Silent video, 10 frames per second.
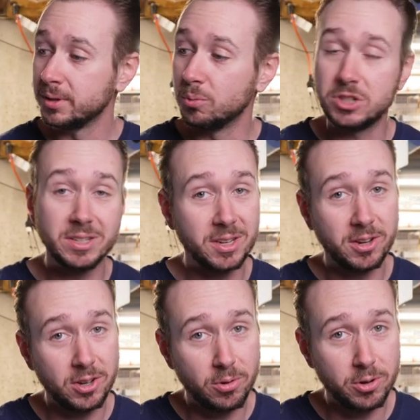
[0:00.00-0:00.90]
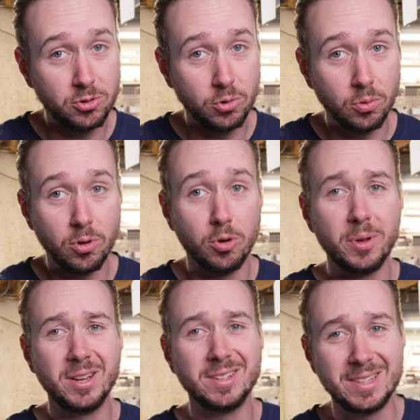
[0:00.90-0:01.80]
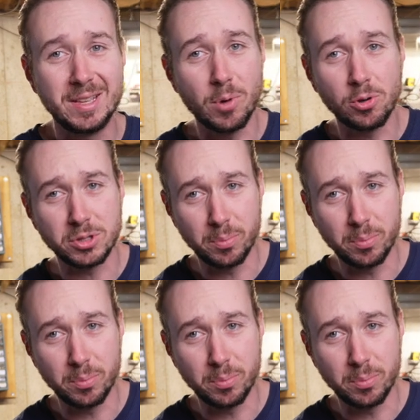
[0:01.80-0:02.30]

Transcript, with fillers: which isn't gonna go in your tool roll, but is the most